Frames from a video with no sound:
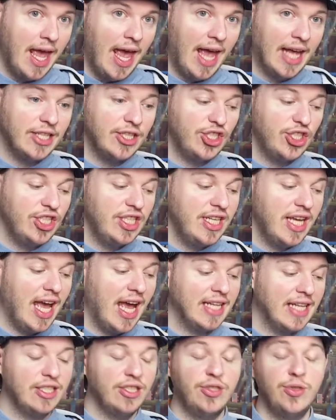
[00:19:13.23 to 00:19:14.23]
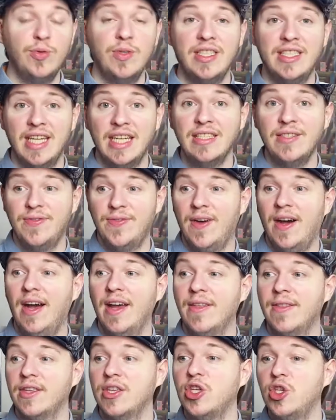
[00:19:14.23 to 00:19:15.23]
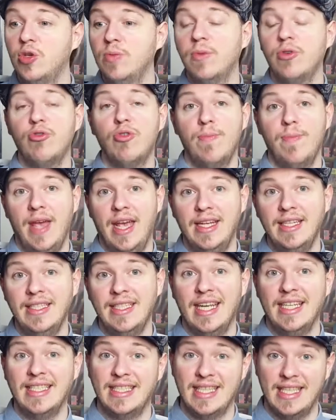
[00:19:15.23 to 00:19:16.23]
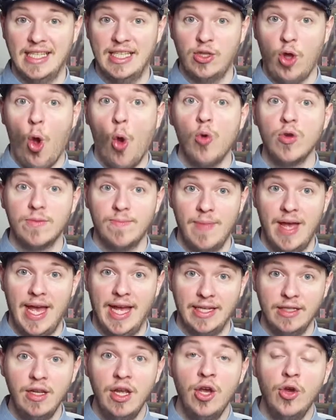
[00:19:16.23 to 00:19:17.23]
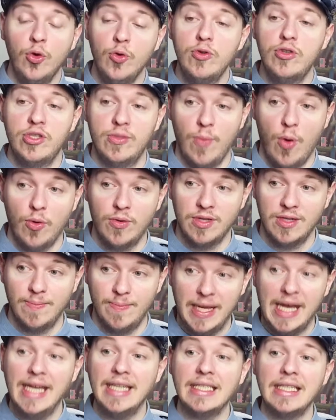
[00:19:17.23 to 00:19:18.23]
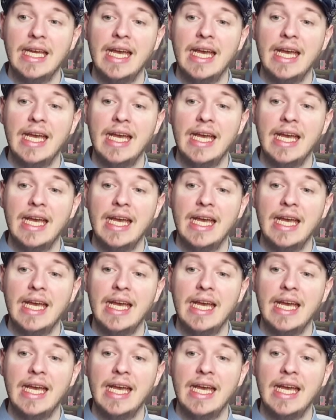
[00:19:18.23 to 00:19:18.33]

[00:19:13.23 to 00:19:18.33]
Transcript: And she had to identify the human remains as this old man who smoked in bed.